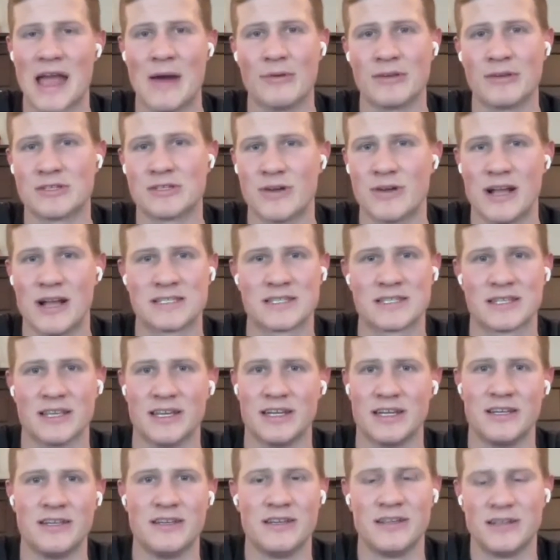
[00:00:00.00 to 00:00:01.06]
I was
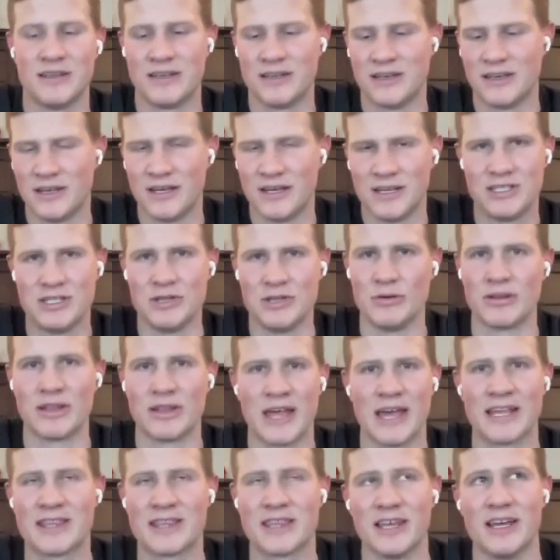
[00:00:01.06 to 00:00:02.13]
wrestling, doing
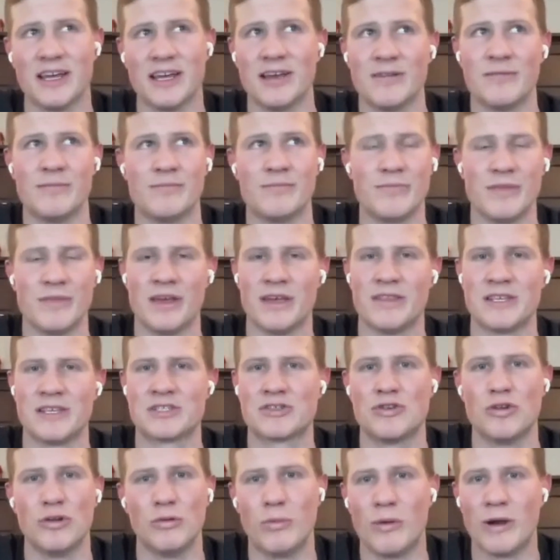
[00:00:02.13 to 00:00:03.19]
like the
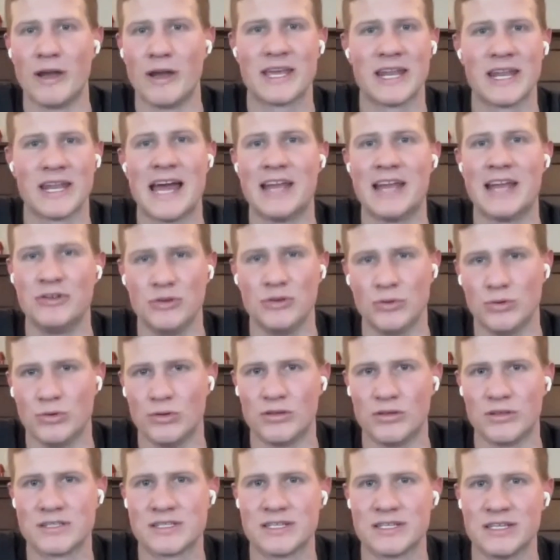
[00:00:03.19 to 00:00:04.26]
schoolboy and cadet
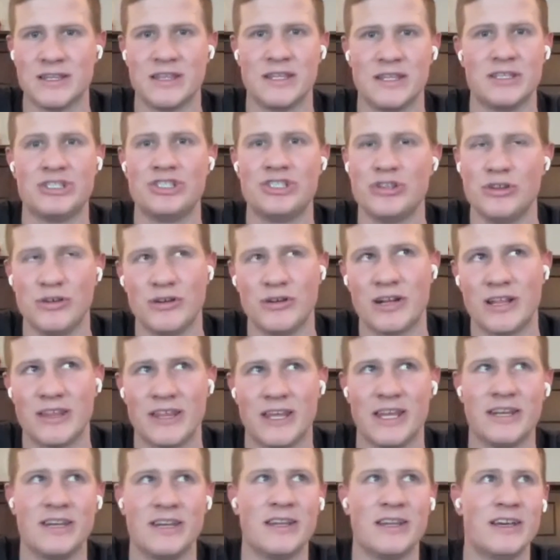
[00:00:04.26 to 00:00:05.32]
duels in June, and
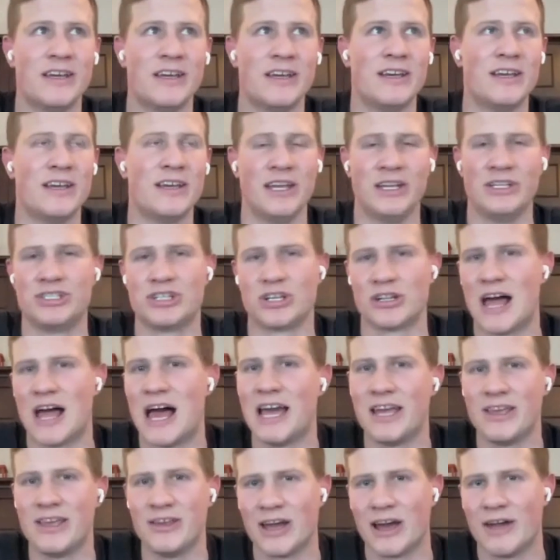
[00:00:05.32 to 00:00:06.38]
then in
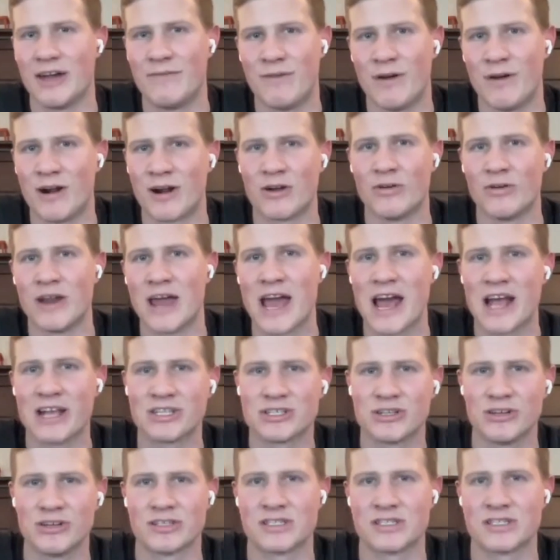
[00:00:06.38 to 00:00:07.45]
July you got Fargo
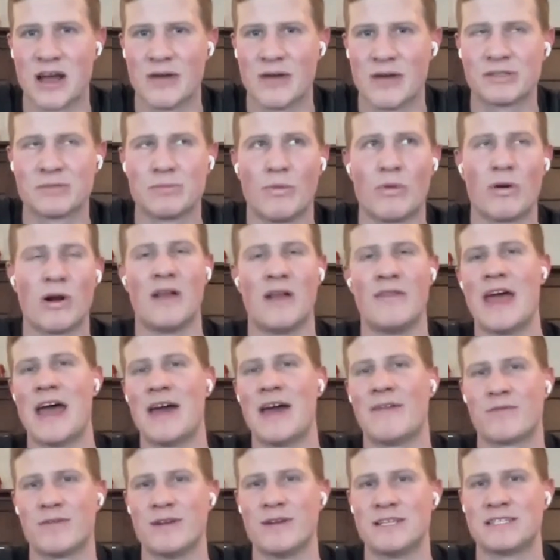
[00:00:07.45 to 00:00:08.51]
National. So I was more on
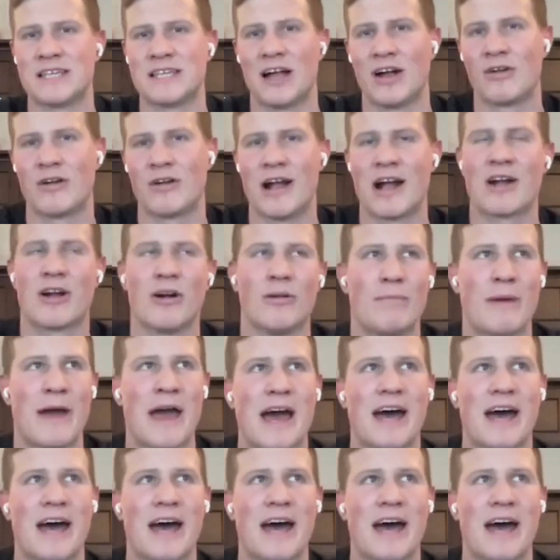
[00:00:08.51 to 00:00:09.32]
that freestyle Greco